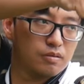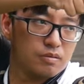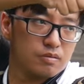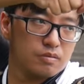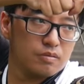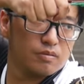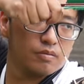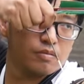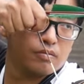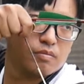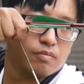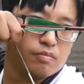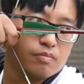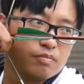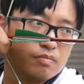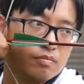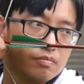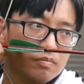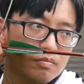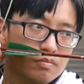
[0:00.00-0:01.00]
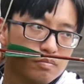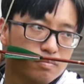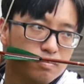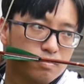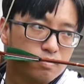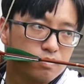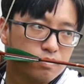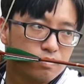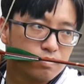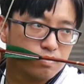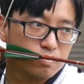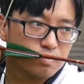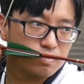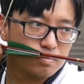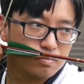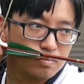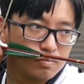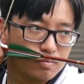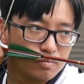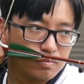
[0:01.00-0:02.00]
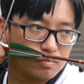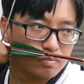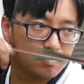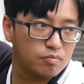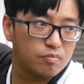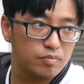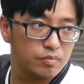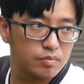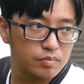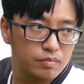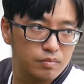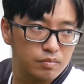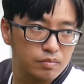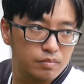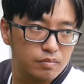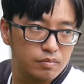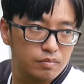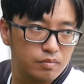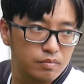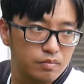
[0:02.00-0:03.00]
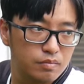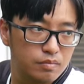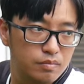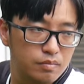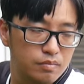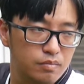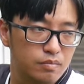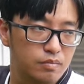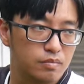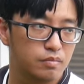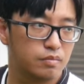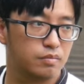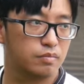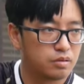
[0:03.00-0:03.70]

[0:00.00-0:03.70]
No one is speaking in this clip.